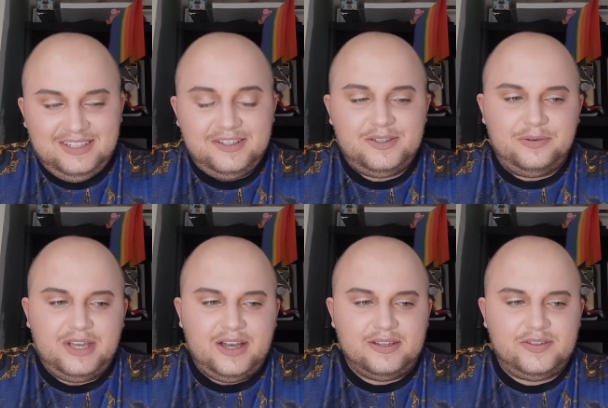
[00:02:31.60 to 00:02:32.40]
So
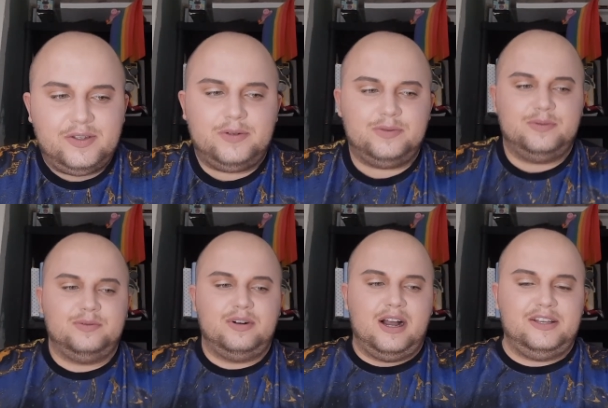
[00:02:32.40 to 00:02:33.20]
yeah, so
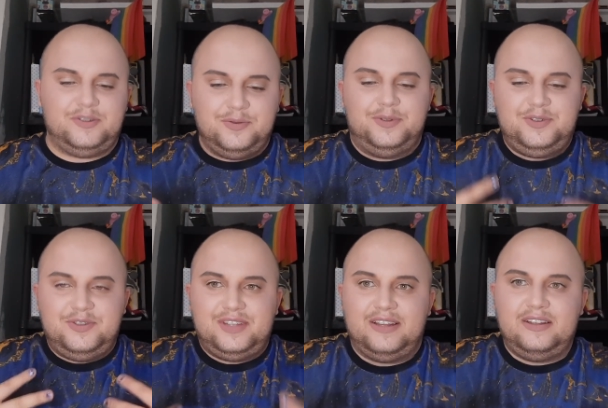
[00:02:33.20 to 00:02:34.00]
I do
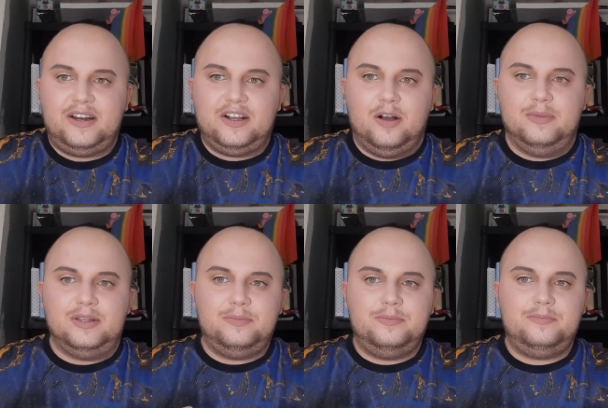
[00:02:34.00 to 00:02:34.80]
understand that I come in
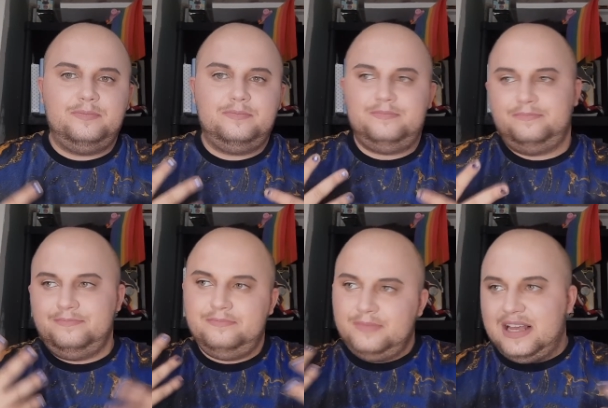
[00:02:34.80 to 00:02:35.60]
a,
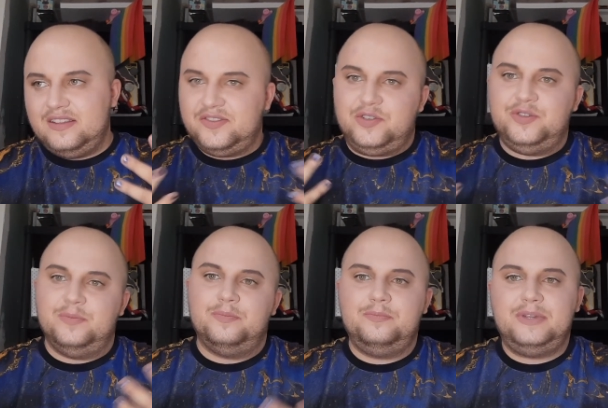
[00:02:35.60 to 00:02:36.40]
in a
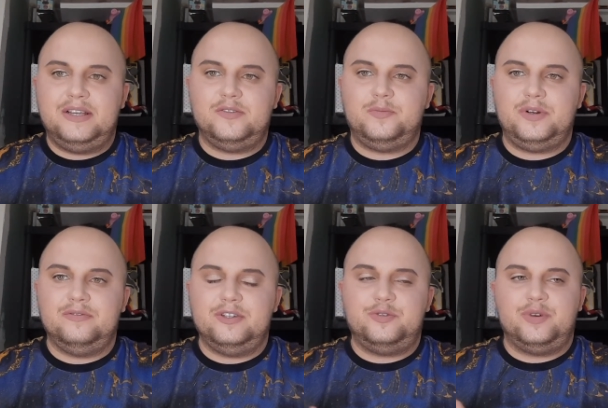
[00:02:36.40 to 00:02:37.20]
certain place of
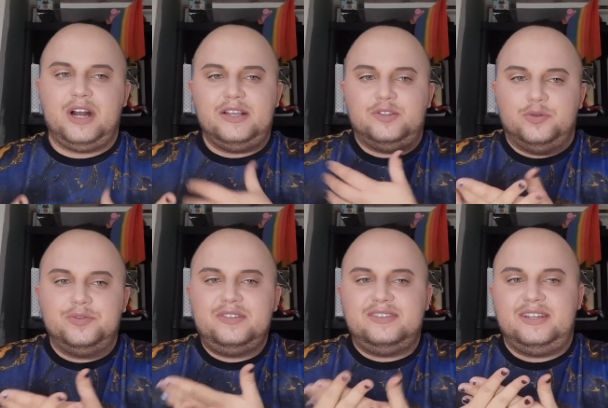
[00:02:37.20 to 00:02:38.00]
privilege where I
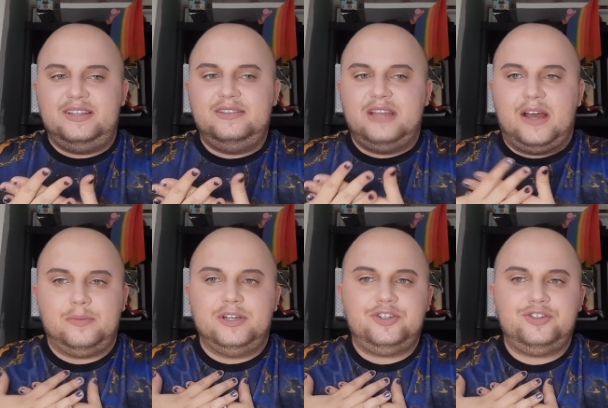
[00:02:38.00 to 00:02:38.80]
don't see that
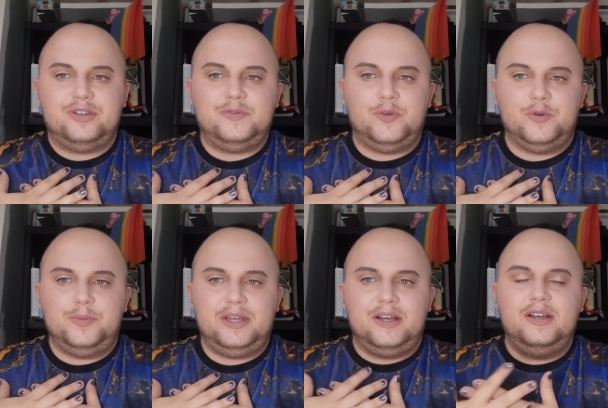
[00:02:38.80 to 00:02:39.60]
much
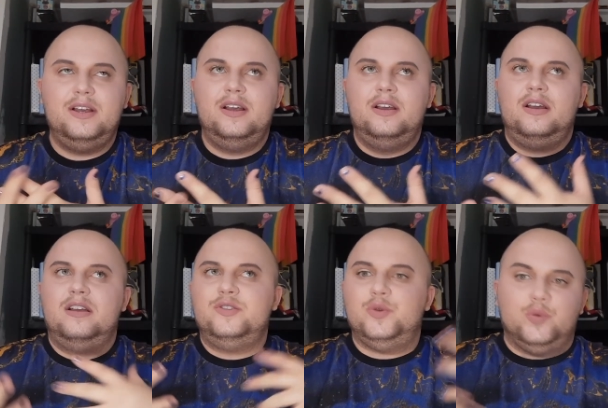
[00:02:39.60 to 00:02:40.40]
transphobia
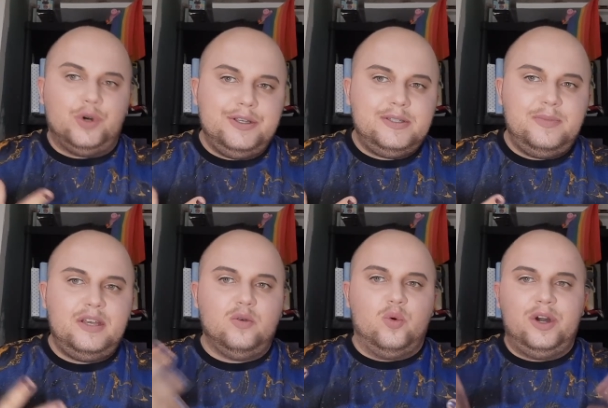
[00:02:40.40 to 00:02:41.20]
towards
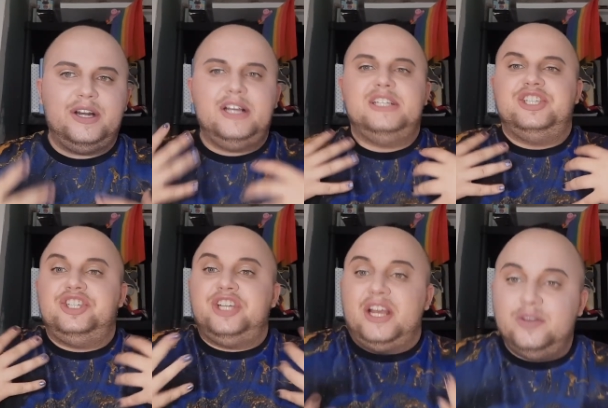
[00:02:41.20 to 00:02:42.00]
me or in
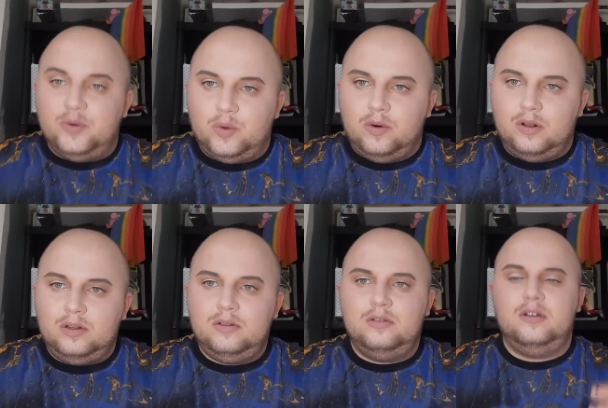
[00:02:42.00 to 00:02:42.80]

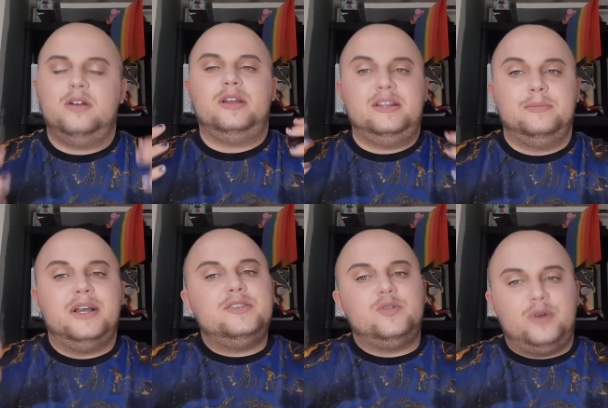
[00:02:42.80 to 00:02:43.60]
general in my
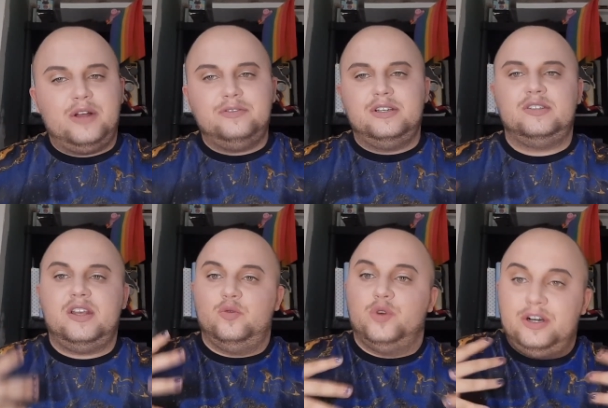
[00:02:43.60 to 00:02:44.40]
surroundings
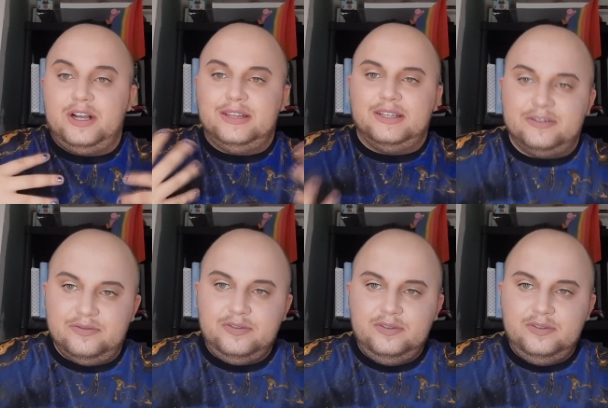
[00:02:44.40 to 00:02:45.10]
and where I live.